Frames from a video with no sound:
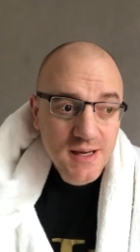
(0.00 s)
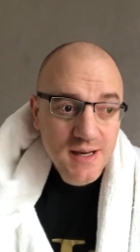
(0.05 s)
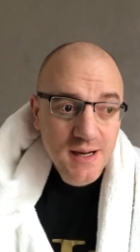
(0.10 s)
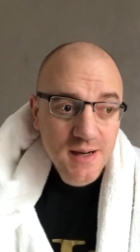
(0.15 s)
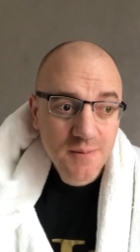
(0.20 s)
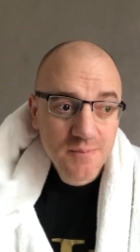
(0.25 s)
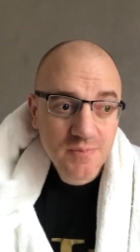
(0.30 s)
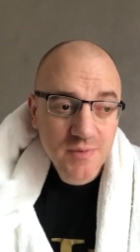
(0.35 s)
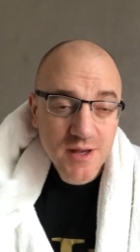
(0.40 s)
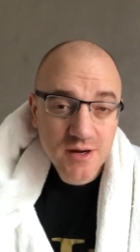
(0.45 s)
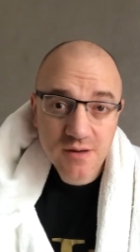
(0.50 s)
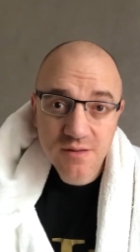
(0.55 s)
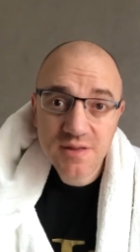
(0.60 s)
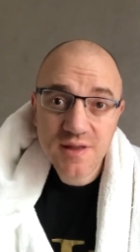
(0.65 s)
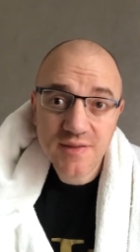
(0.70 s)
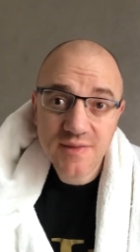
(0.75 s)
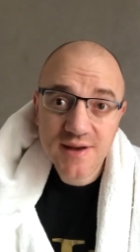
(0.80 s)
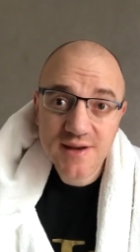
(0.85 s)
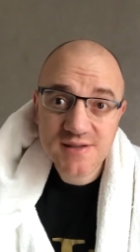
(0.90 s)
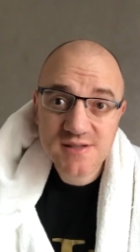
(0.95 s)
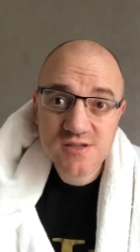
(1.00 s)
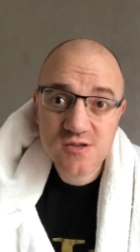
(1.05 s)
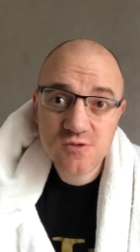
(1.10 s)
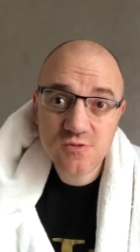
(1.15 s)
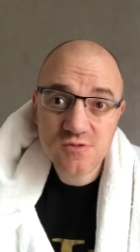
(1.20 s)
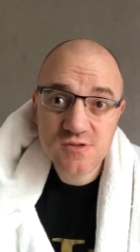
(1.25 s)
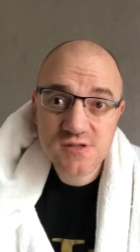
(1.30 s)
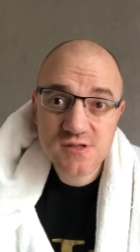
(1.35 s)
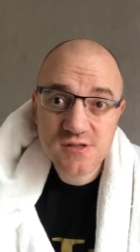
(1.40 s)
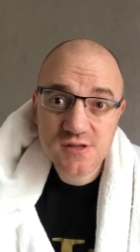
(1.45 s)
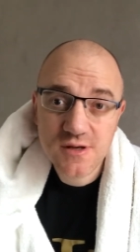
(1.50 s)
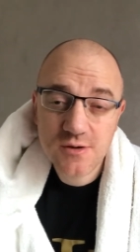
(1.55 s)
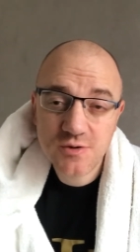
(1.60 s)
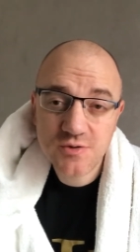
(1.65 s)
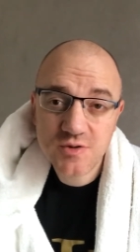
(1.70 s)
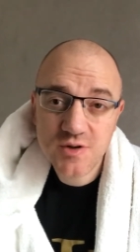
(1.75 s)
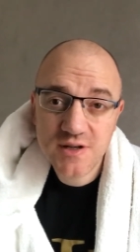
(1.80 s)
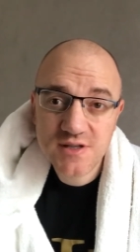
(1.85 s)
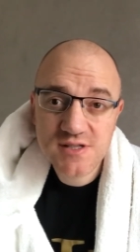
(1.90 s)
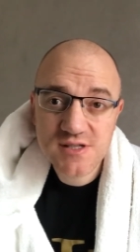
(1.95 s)
Um, and I think that suits
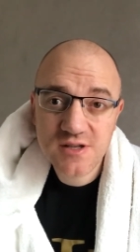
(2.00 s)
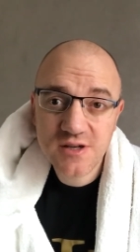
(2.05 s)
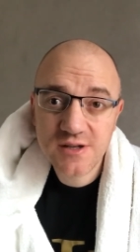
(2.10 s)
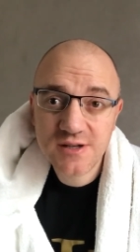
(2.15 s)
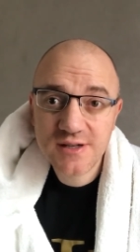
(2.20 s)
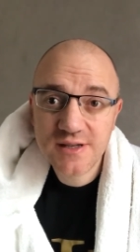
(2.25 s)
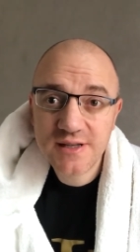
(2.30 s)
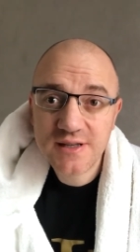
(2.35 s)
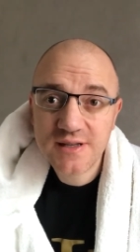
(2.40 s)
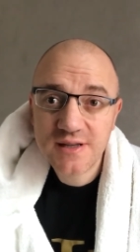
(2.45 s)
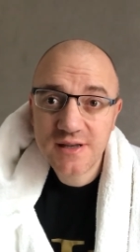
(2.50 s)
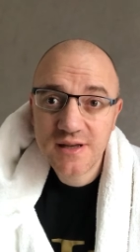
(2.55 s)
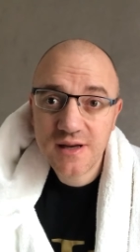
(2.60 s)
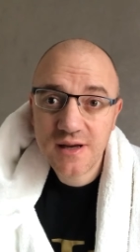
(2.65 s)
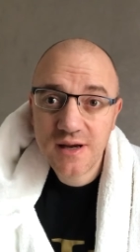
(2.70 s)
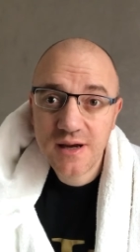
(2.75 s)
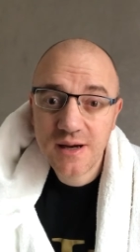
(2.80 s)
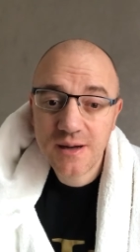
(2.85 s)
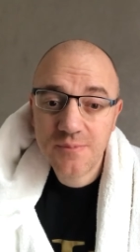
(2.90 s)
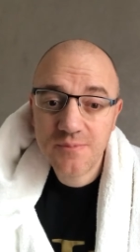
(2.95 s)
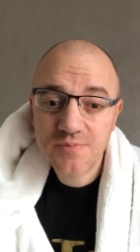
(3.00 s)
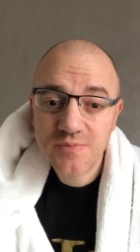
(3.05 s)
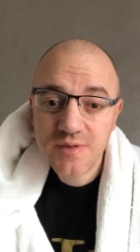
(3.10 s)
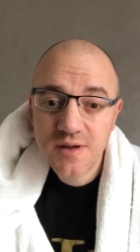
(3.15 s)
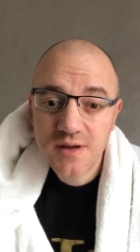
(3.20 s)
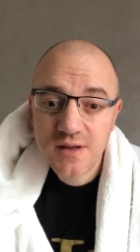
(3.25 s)
Andre Sterling. Um,